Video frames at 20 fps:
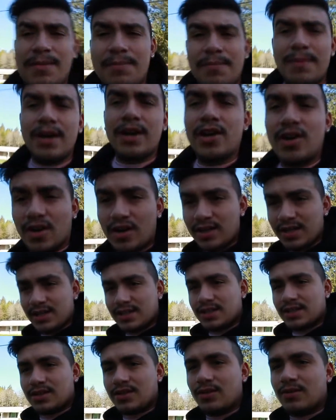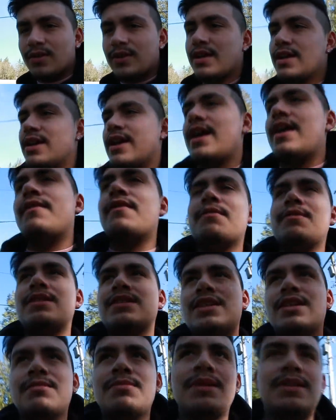My car isn't though.
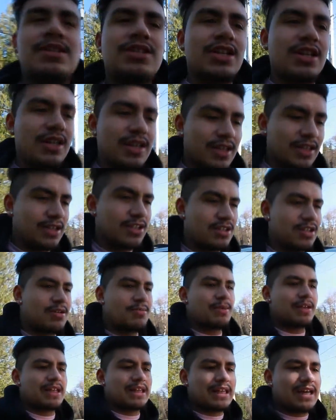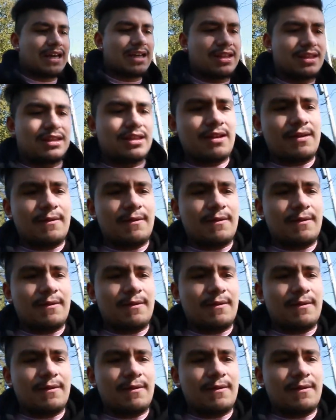Everybody's gonna be chilling. There's gonna be a lot of